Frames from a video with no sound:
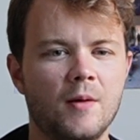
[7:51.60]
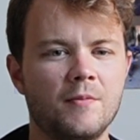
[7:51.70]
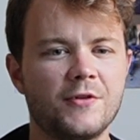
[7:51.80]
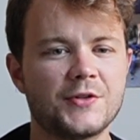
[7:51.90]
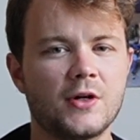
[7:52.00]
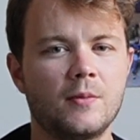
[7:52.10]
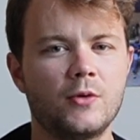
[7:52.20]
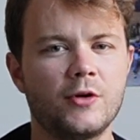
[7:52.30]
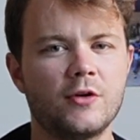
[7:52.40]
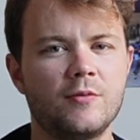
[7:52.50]
For example,
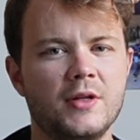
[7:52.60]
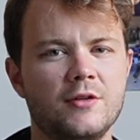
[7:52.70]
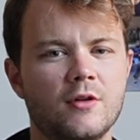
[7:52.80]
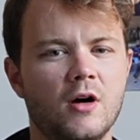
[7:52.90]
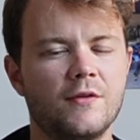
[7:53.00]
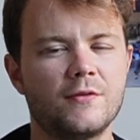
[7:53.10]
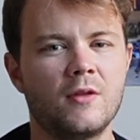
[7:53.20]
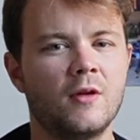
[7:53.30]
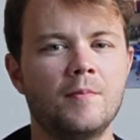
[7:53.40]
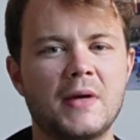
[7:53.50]
it could have been after
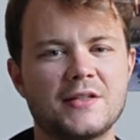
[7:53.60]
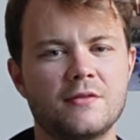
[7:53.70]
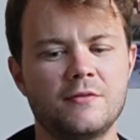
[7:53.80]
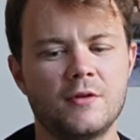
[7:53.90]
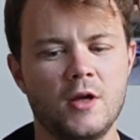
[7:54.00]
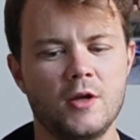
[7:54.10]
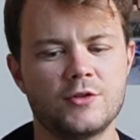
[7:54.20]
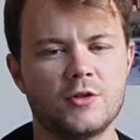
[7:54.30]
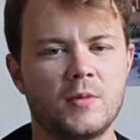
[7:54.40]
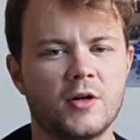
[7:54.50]
the massive
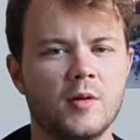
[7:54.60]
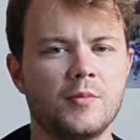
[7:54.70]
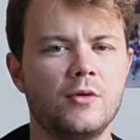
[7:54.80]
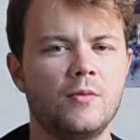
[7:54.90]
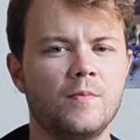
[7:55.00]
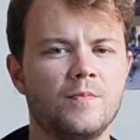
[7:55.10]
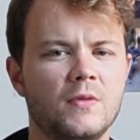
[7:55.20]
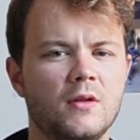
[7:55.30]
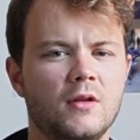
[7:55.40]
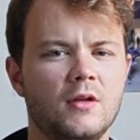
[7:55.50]
stock market boom
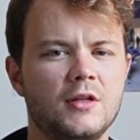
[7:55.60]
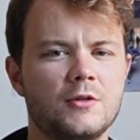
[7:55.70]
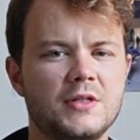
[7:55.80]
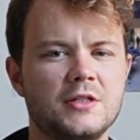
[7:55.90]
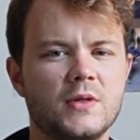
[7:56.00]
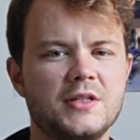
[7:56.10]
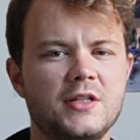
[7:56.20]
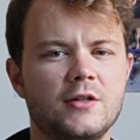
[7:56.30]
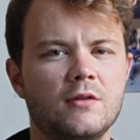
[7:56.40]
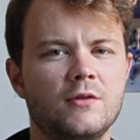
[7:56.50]
in 2020,
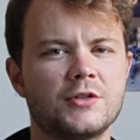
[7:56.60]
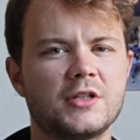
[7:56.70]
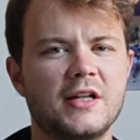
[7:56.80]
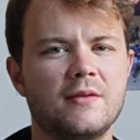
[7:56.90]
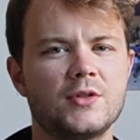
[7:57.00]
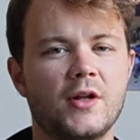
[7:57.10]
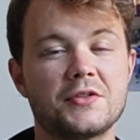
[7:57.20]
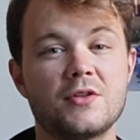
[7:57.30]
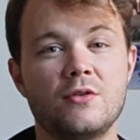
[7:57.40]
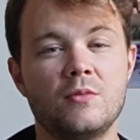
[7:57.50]
you could have looked at names like
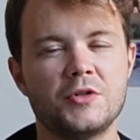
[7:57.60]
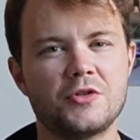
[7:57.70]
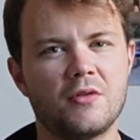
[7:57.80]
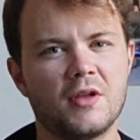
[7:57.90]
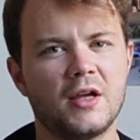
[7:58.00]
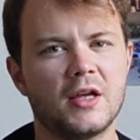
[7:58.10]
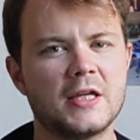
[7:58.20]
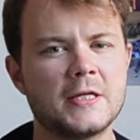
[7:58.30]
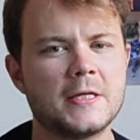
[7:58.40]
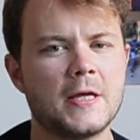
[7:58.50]
Zoom, which you think
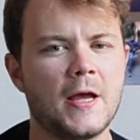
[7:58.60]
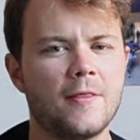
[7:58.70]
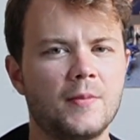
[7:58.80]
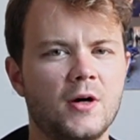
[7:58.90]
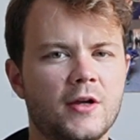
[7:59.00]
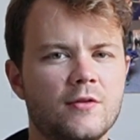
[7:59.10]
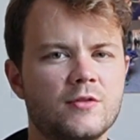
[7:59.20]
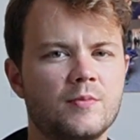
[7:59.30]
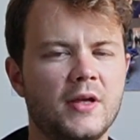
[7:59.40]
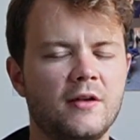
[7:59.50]
the market was
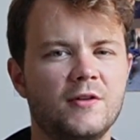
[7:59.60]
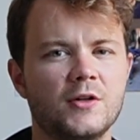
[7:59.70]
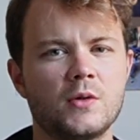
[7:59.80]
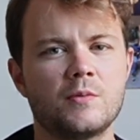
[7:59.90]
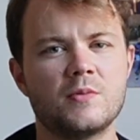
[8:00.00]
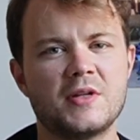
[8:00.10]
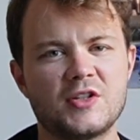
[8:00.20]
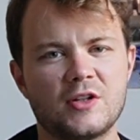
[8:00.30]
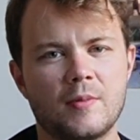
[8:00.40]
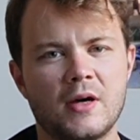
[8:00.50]
being far too
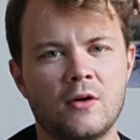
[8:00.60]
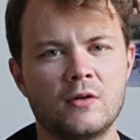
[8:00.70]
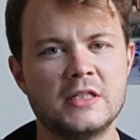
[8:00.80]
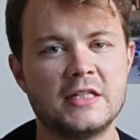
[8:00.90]
optimistic about,